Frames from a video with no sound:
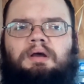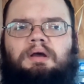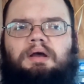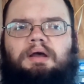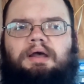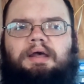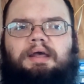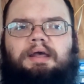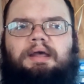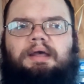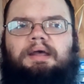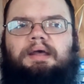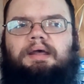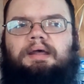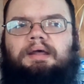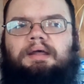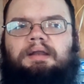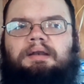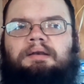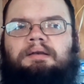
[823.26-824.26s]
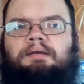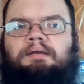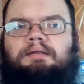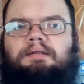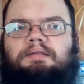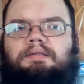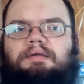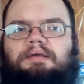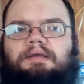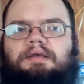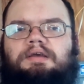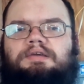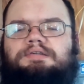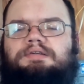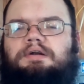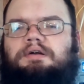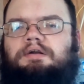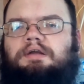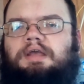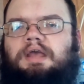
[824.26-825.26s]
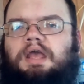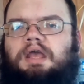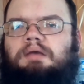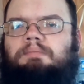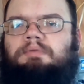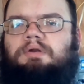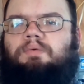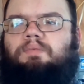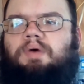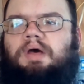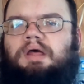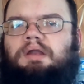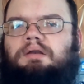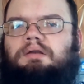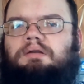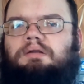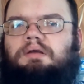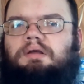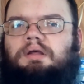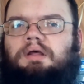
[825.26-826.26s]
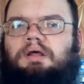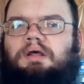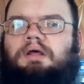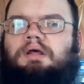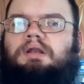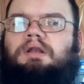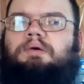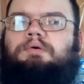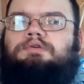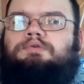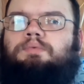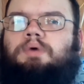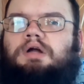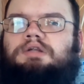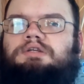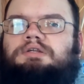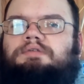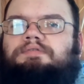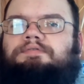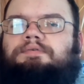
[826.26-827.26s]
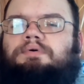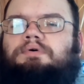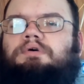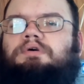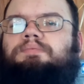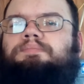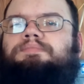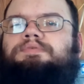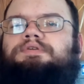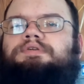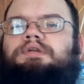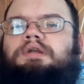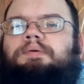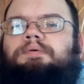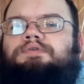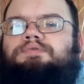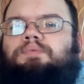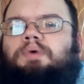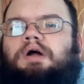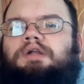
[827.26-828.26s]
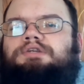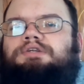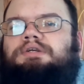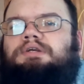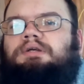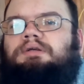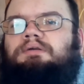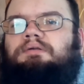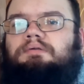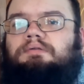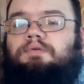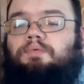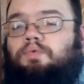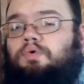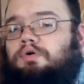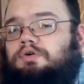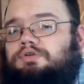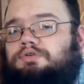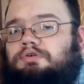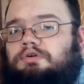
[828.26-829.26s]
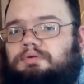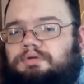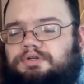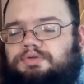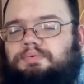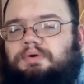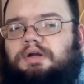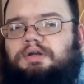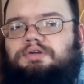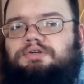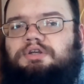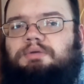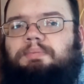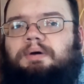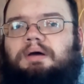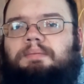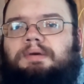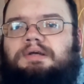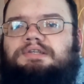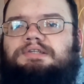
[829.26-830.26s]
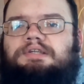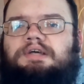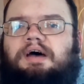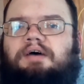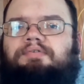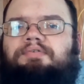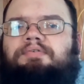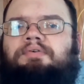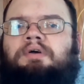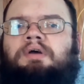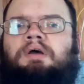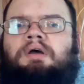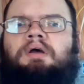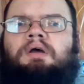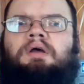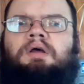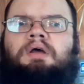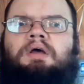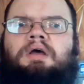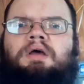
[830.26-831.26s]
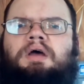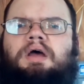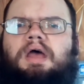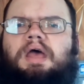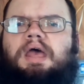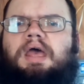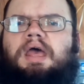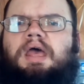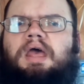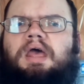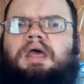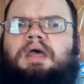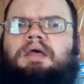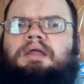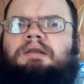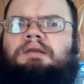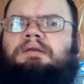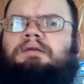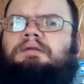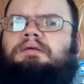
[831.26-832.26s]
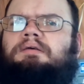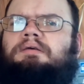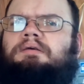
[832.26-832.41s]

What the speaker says: And the Kickstarter came and it went, and I was watching the forums, and I was watching the War Store, which is where I usually buy my stuff, and